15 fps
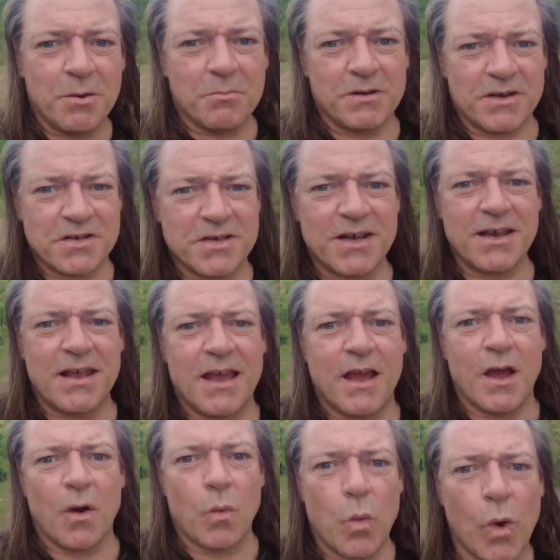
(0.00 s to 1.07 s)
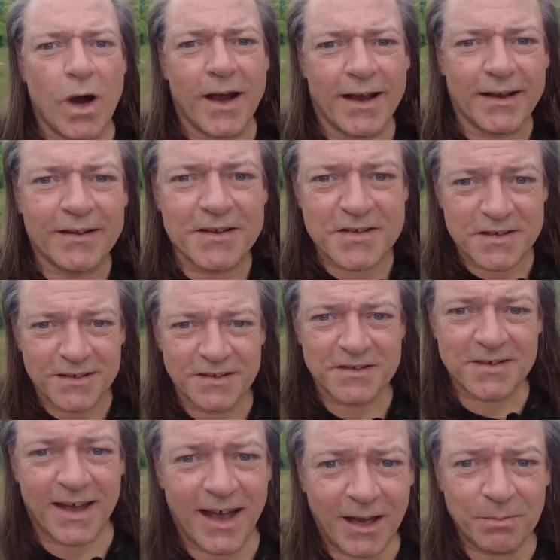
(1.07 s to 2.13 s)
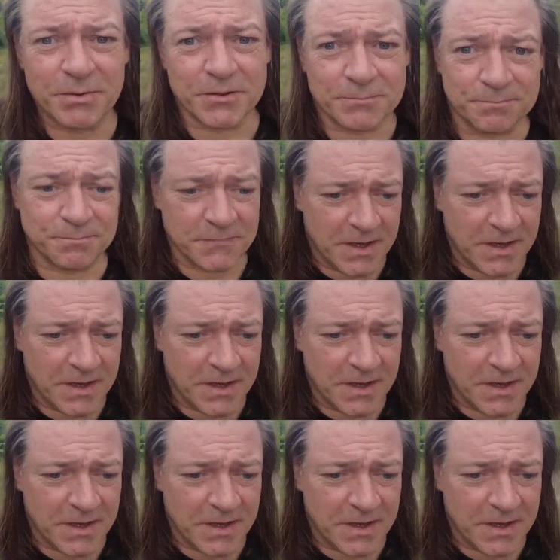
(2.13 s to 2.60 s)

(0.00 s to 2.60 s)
but I see why this needs to happen.